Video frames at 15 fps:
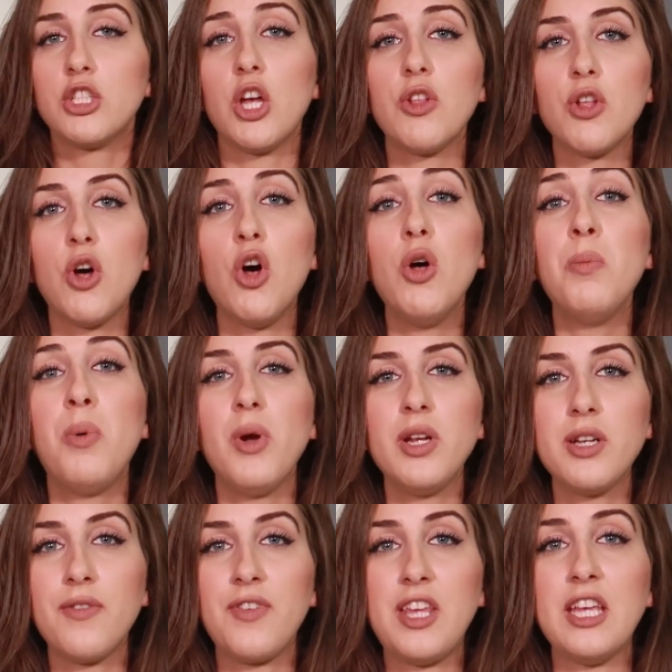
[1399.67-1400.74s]
So the whole
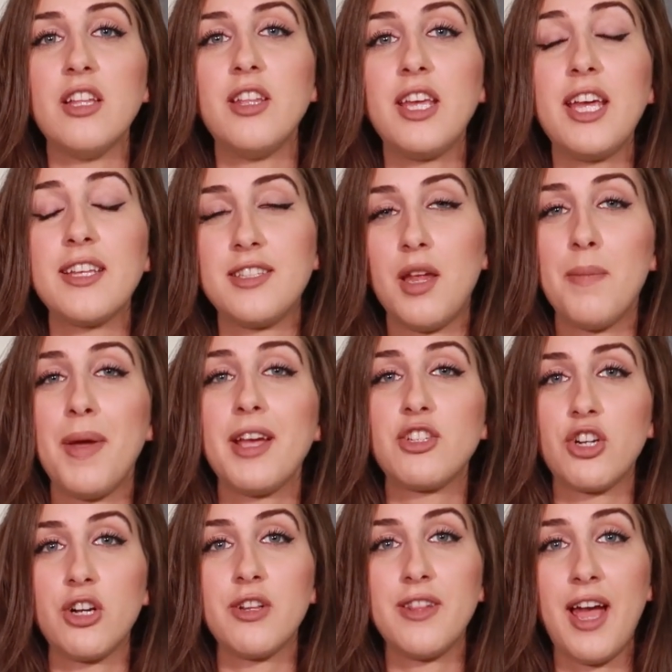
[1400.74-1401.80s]
point of healing is to make
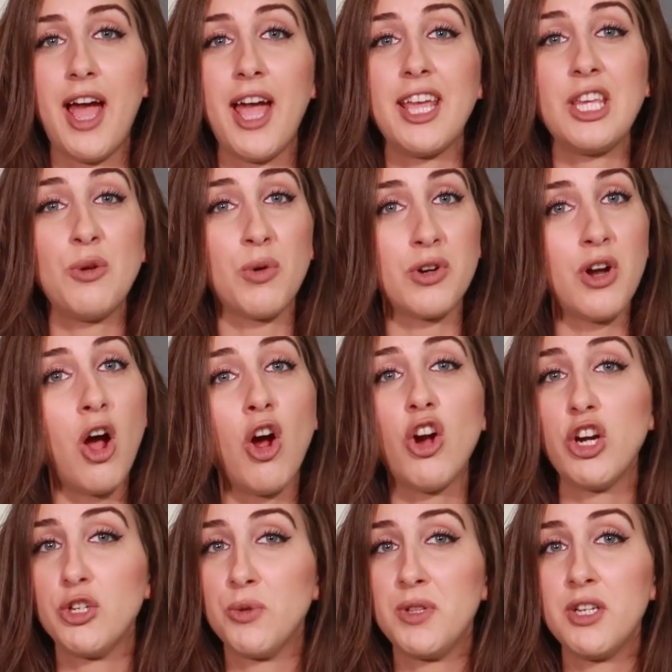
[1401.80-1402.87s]
sure that you are not
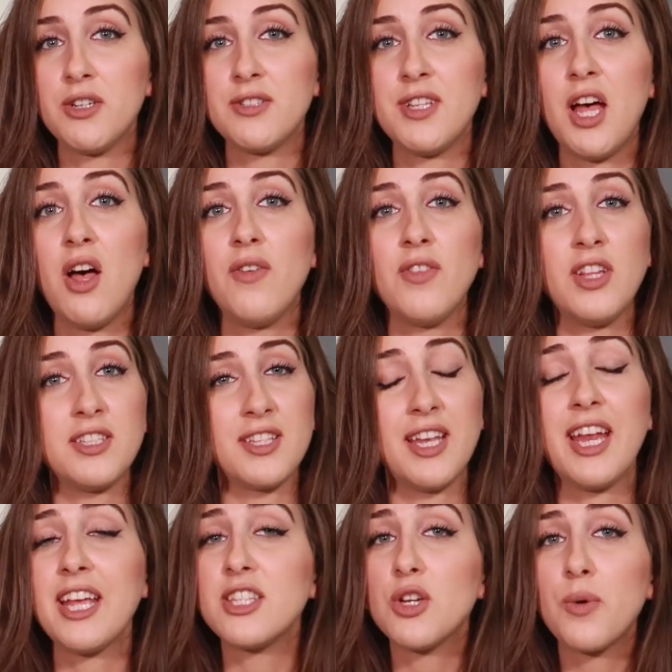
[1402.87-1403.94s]
harsh with yourself.
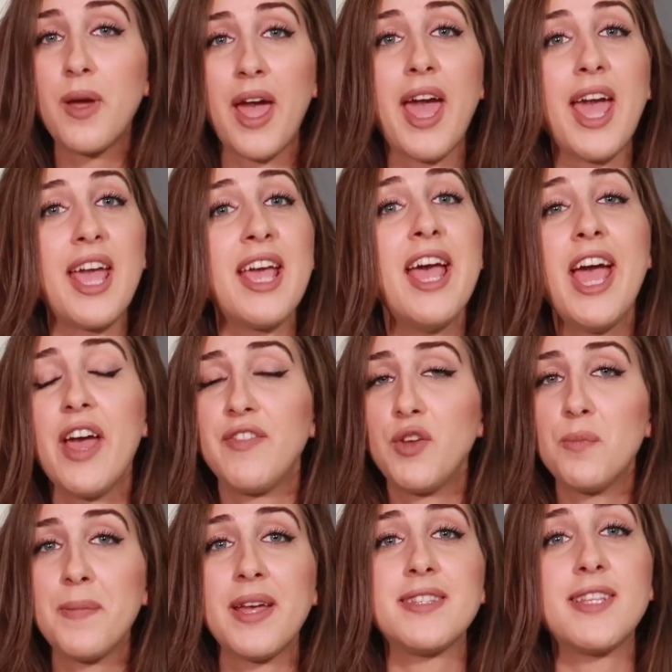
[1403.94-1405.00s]
Listen, it's okay if
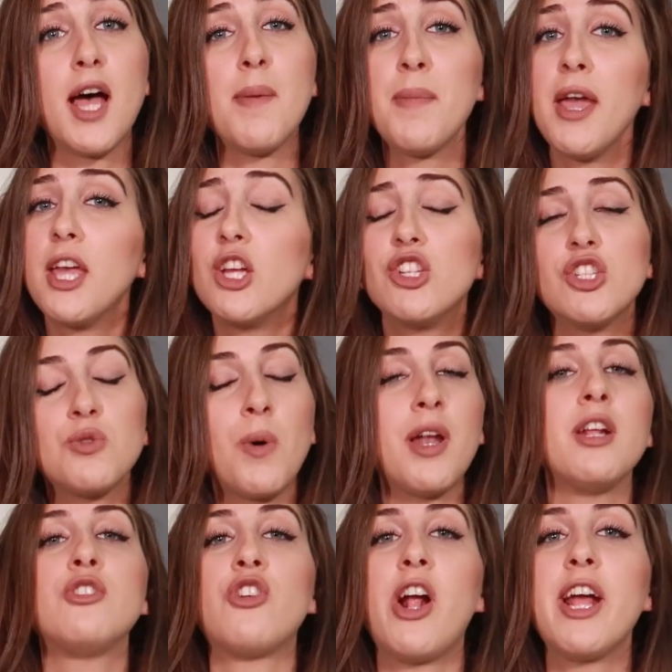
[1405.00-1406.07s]
you mess up. You just
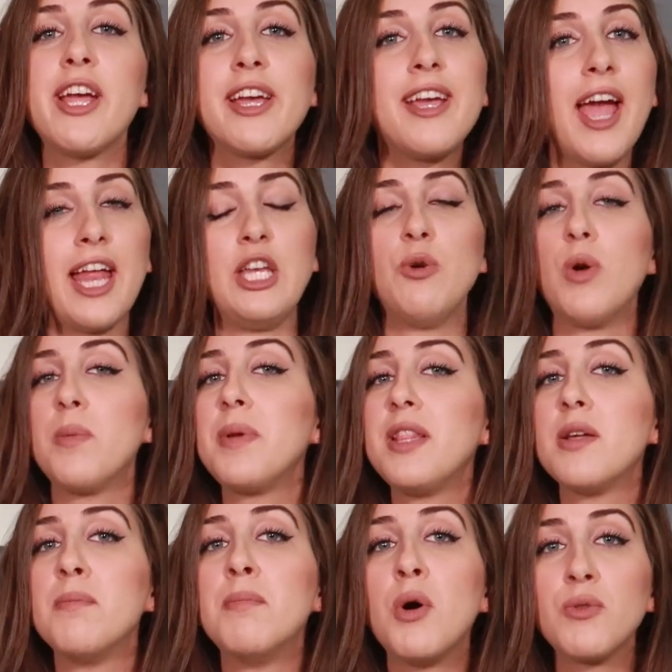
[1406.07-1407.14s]
want to try again. You want to be
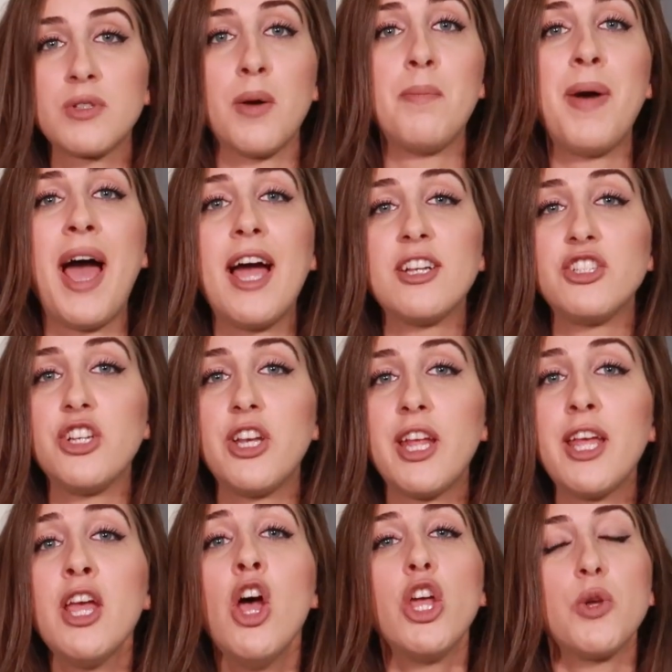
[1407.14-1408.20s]
the most
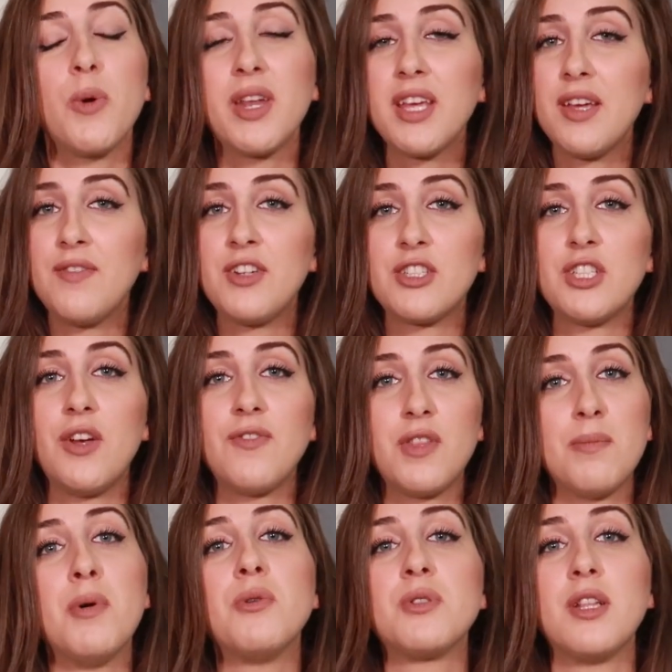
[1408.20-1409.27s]
compassionate. You want to give yourself
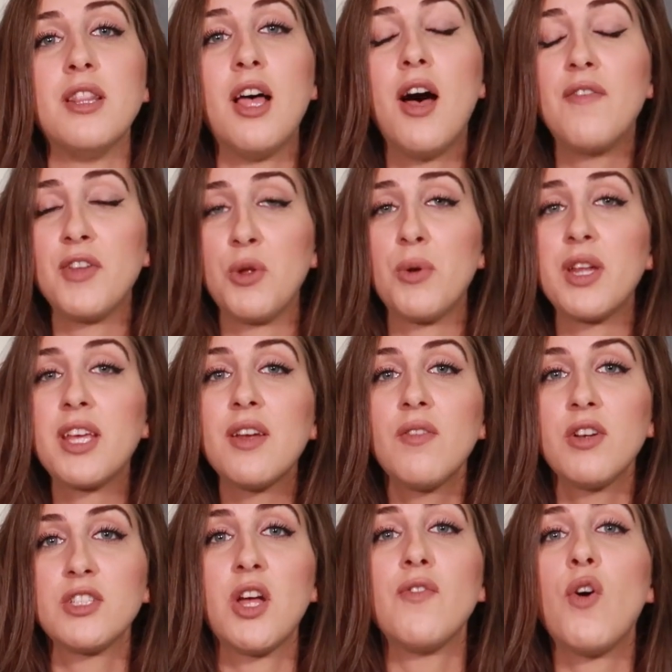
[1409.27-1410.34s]
the most love, and you want to give
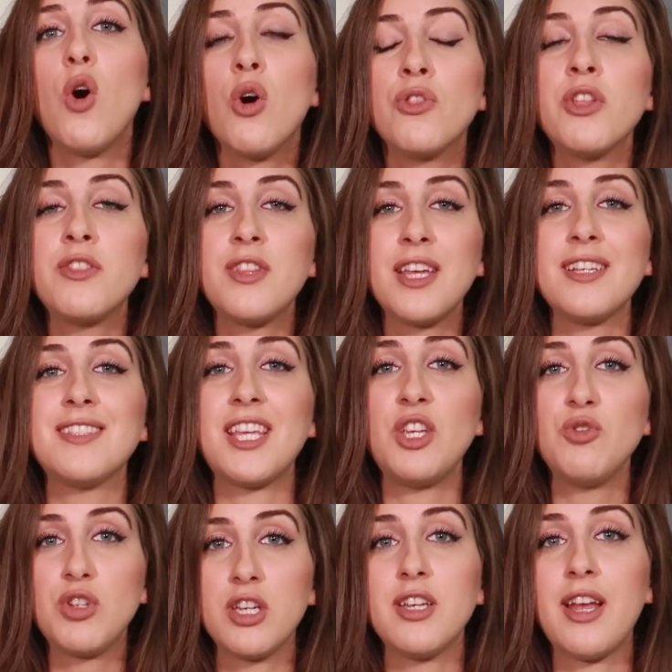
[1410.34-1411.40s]
yourself all the things that
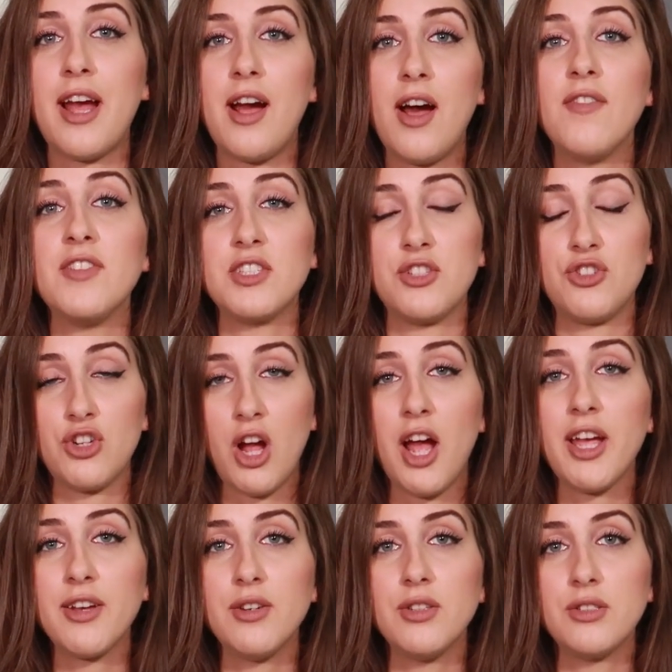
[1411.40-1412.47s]
you didn't have as a
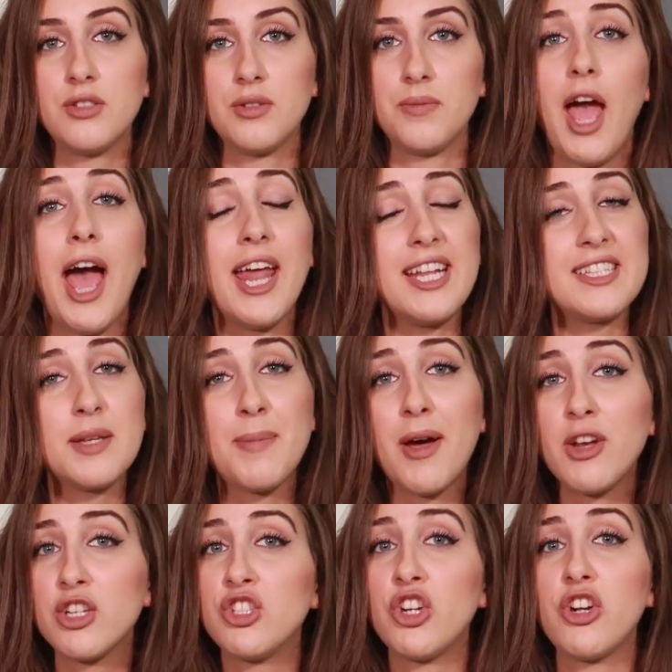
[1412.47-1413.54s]
child. And it's
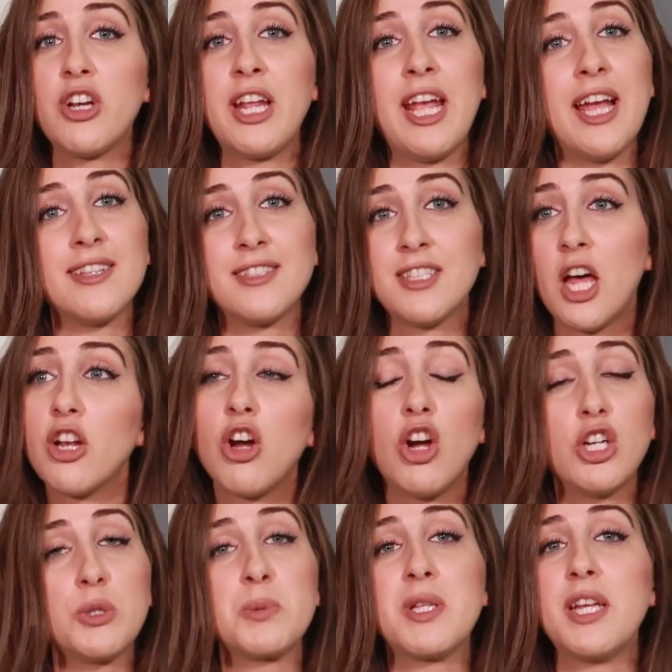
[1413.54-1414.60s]
about a journey. It's not
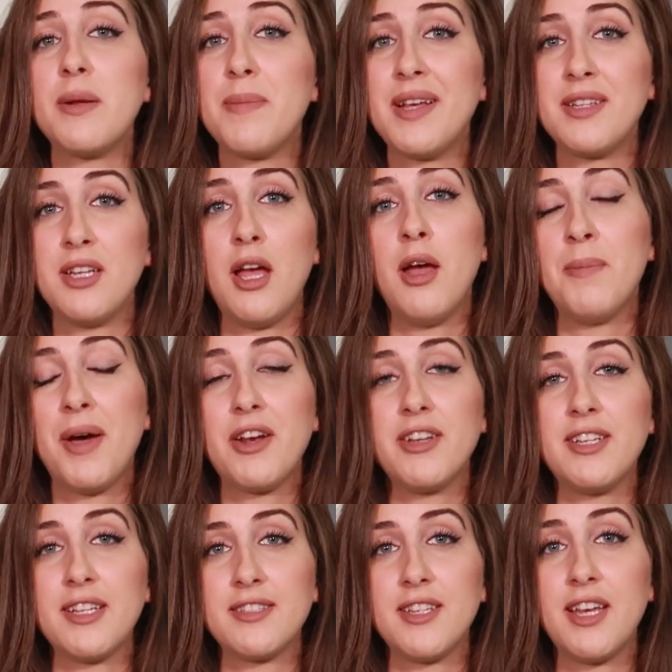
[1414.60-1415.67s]
100% about
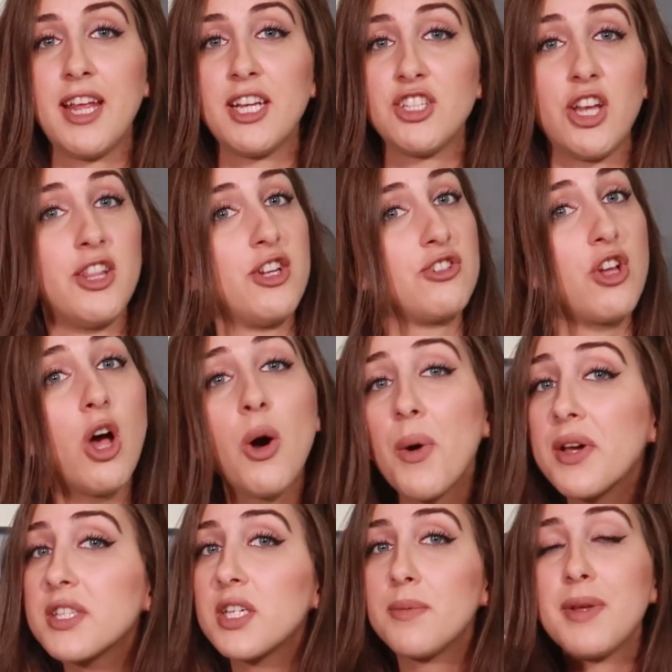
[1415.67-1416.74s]
a destination. There's
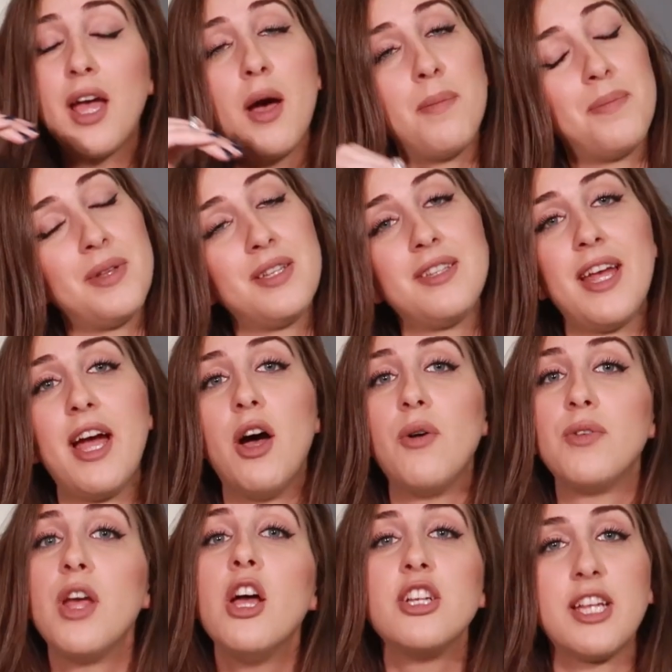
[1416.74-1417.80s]
always going to be up and
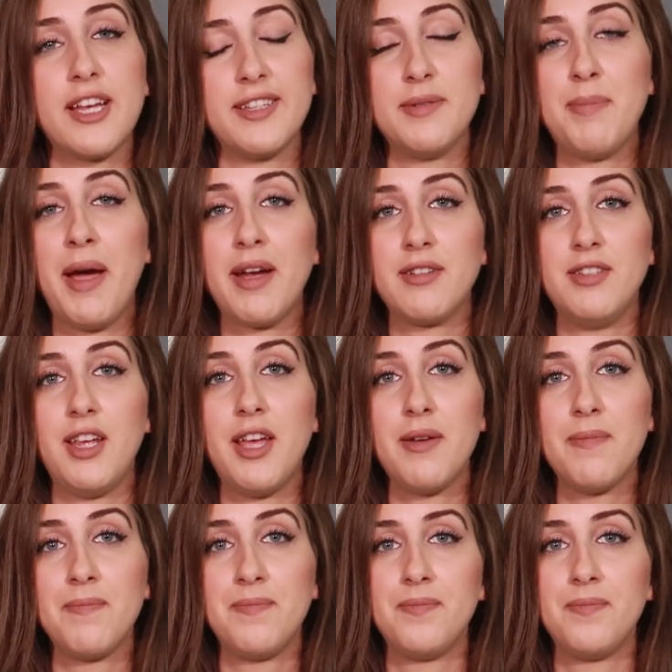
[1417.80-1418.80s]
down. Expect it.